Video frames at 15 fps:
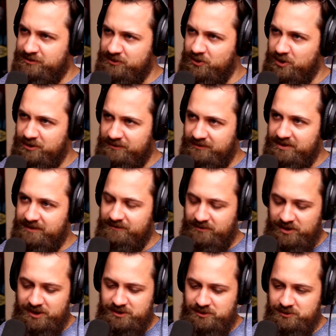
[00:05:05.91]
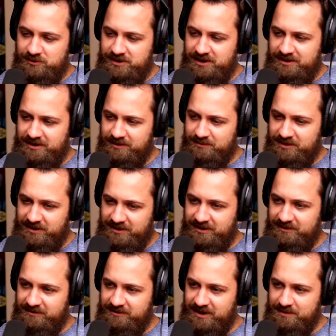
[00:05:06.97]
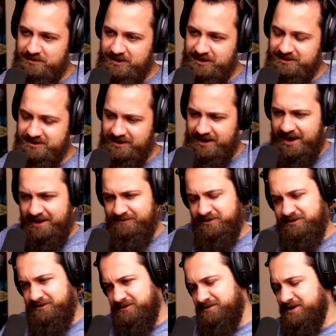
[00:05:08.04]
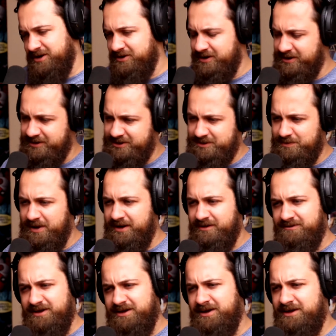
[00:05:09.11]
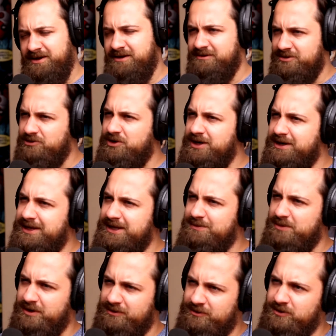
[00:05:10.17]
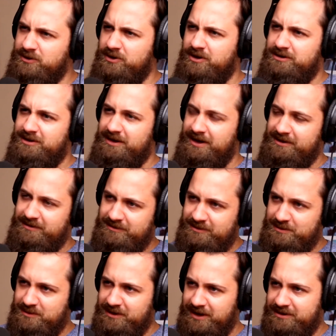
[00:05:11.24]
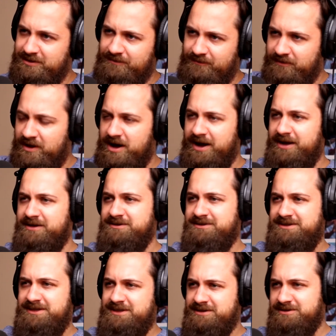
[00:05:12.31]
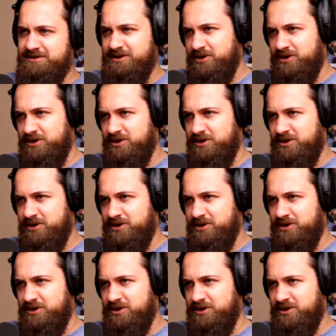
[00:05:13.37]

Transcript: starts with that very 2D thing, but then there's some things that have this, I don't know how to explain it. It's like 3D, but it's not like some of like the flying scenes and the